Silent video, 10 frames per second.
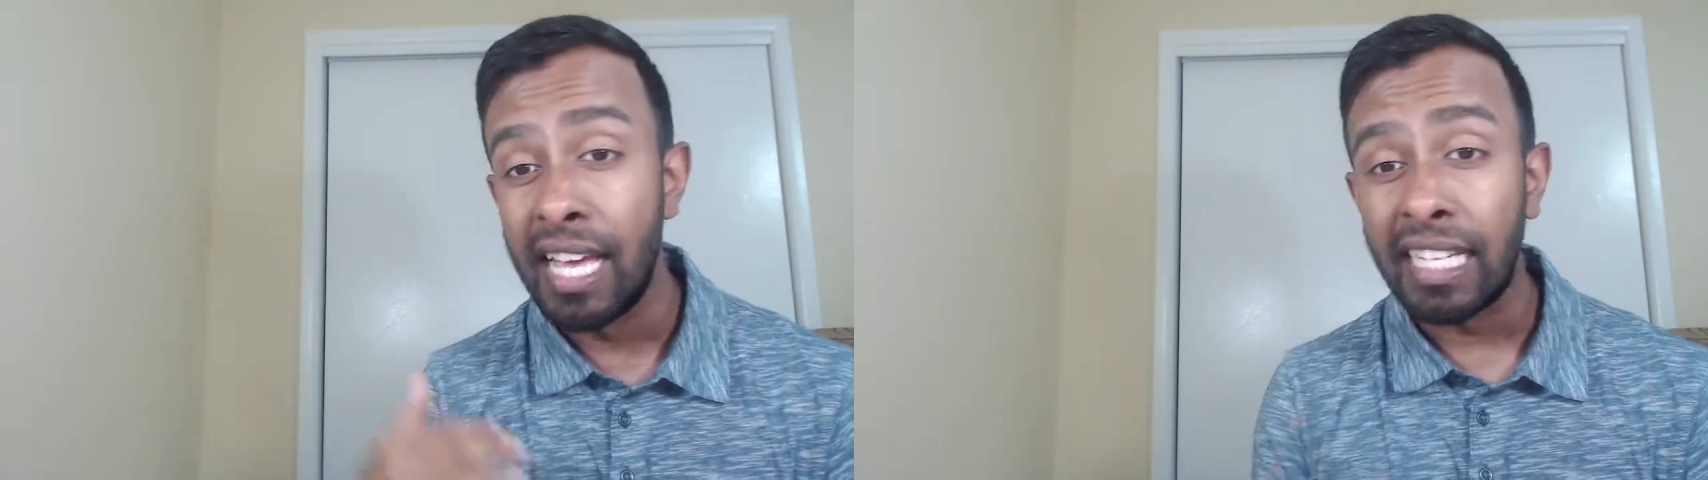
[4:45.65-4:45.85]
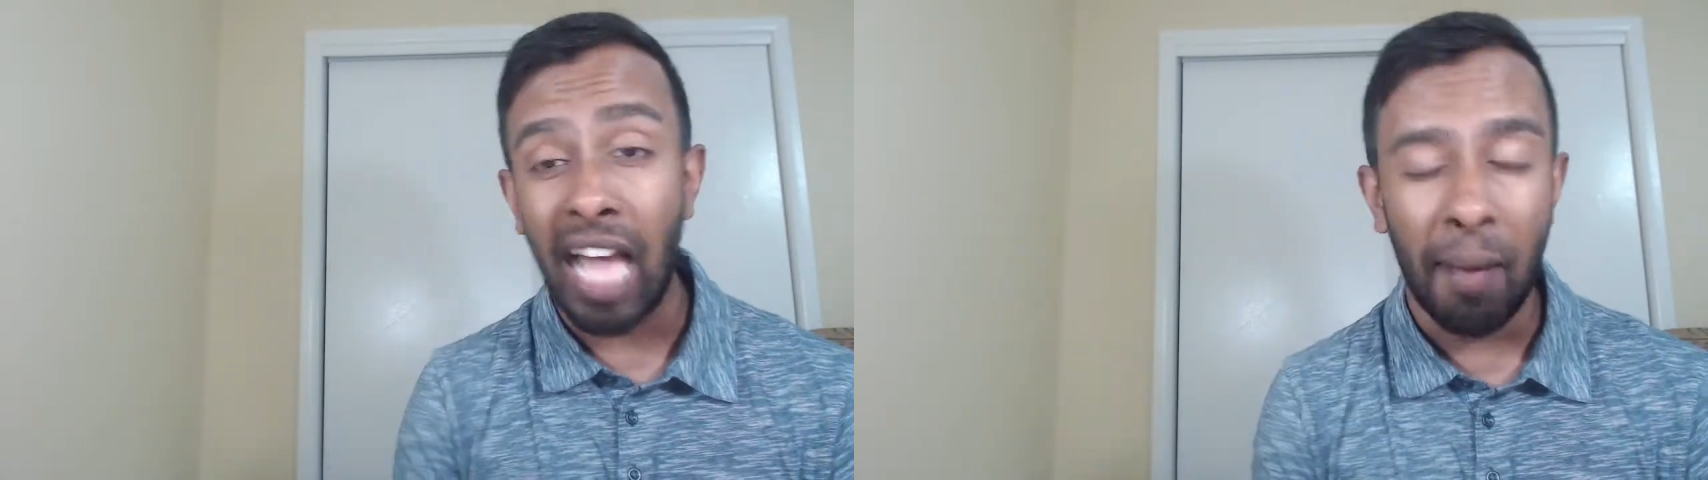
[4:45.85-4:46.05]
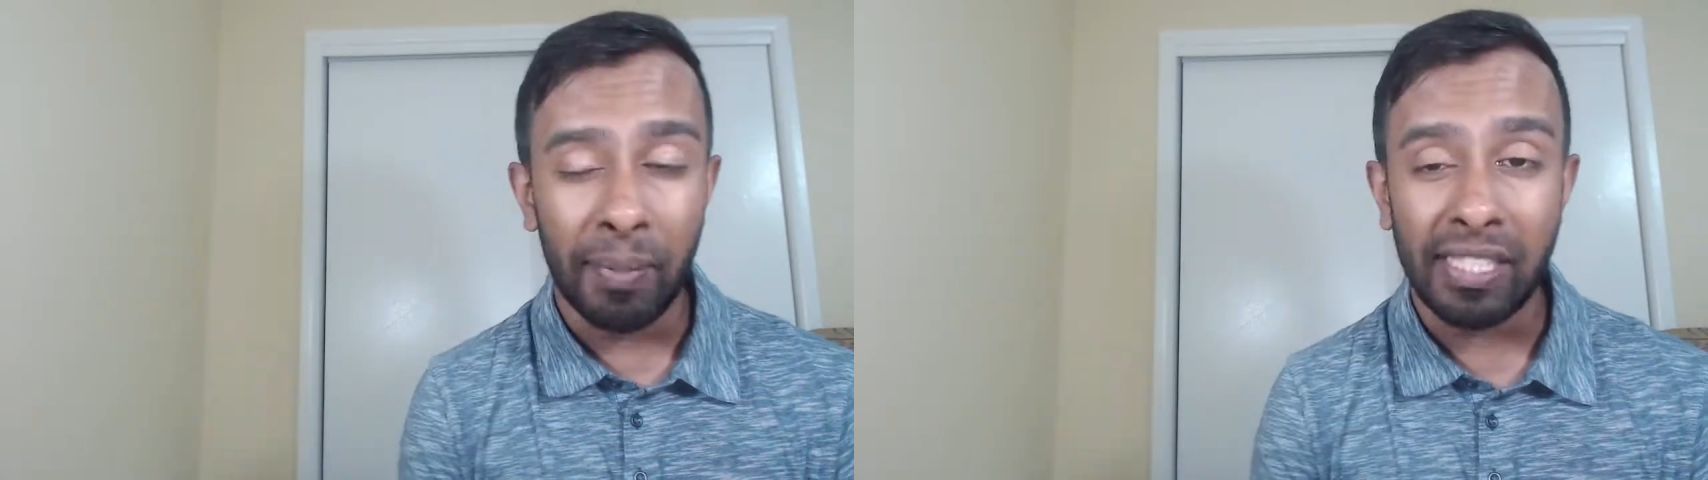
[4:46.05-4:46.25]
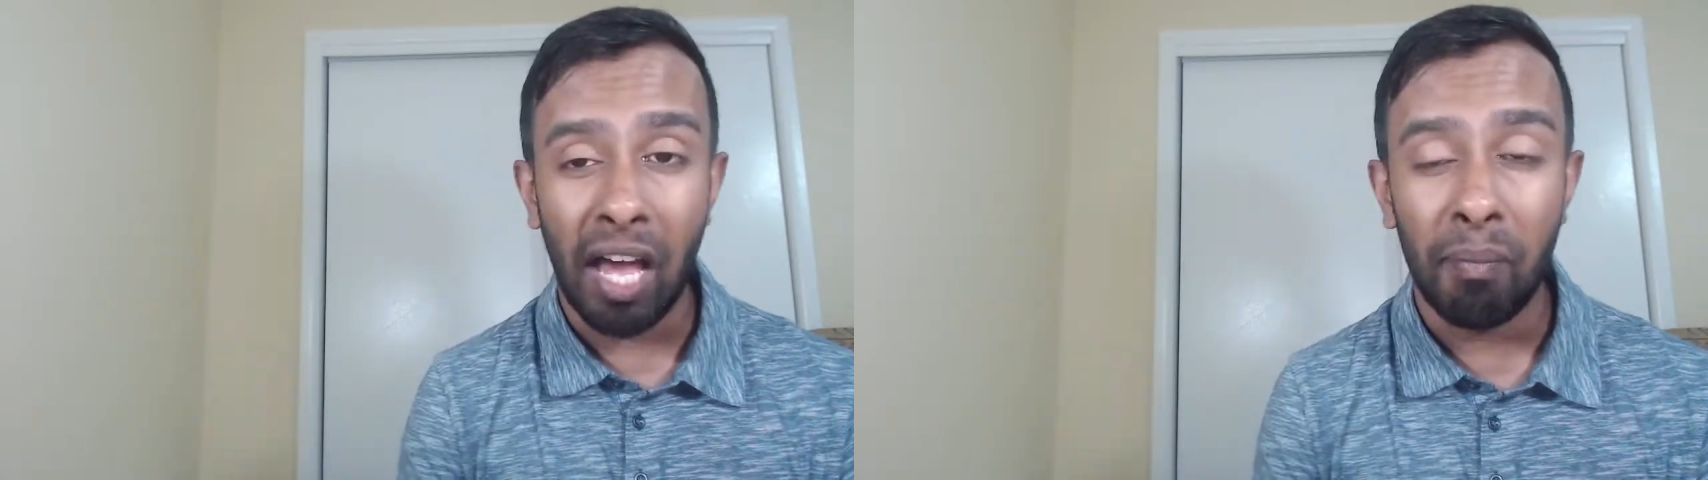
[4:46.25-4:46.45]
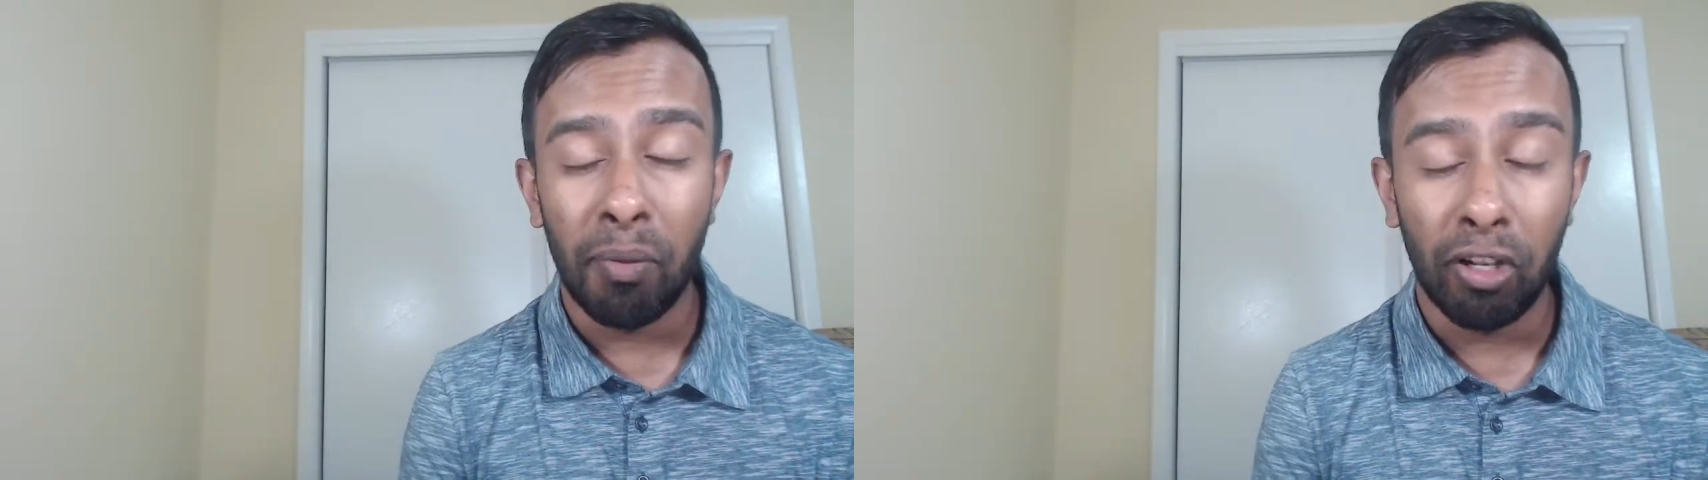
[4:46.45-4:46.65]
comment
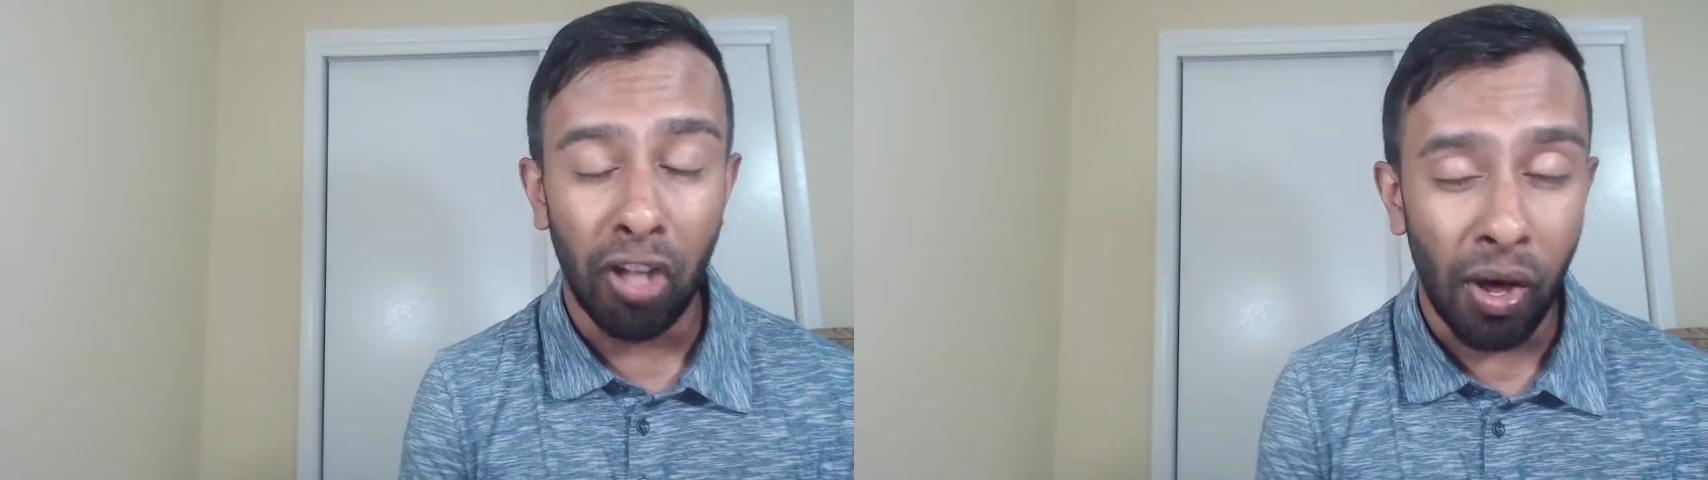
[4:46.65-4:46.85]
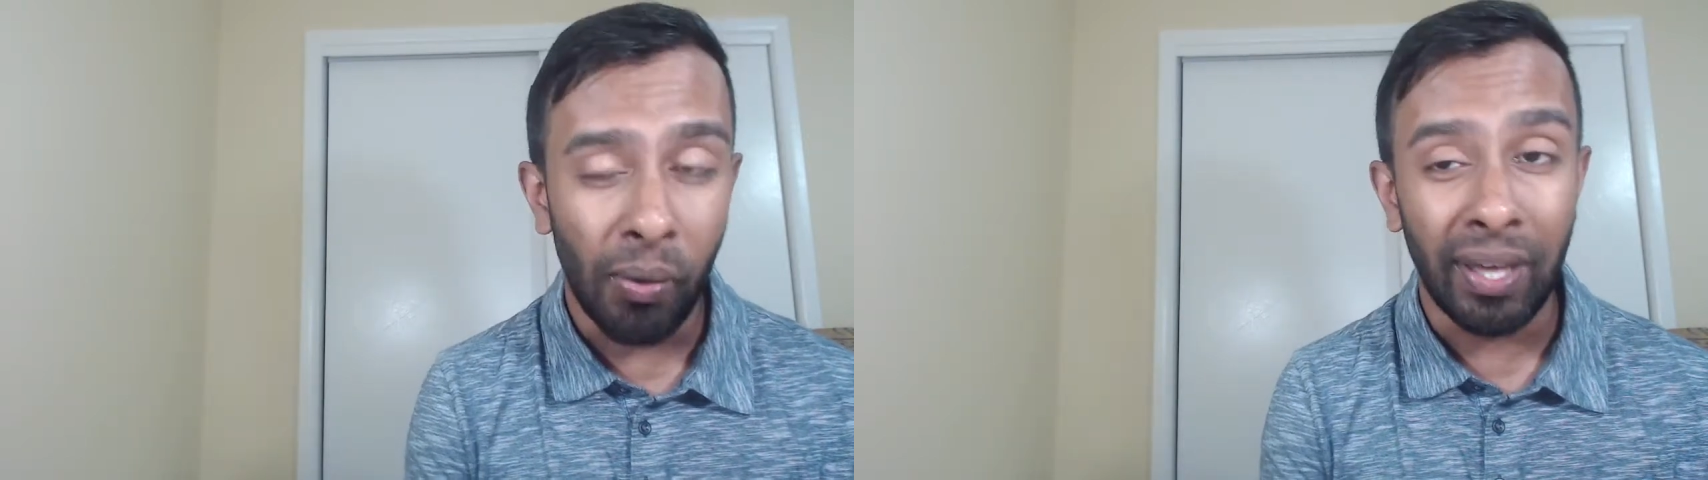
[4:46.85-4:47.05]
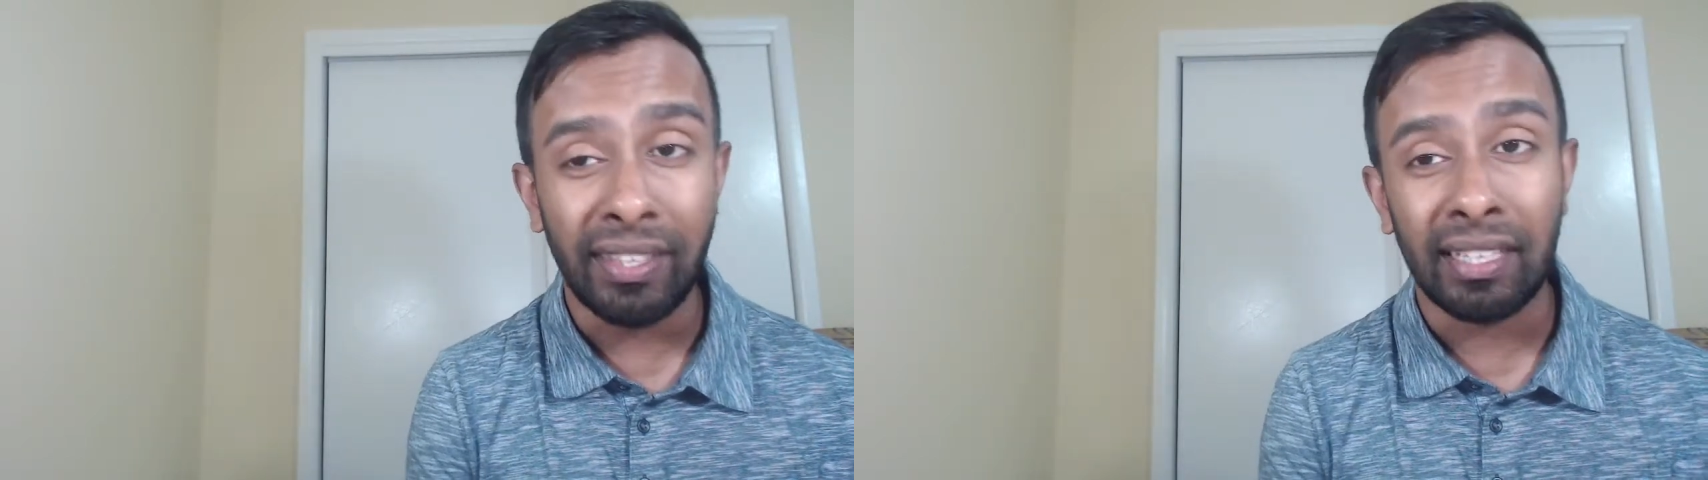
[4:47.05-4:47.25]
down below and the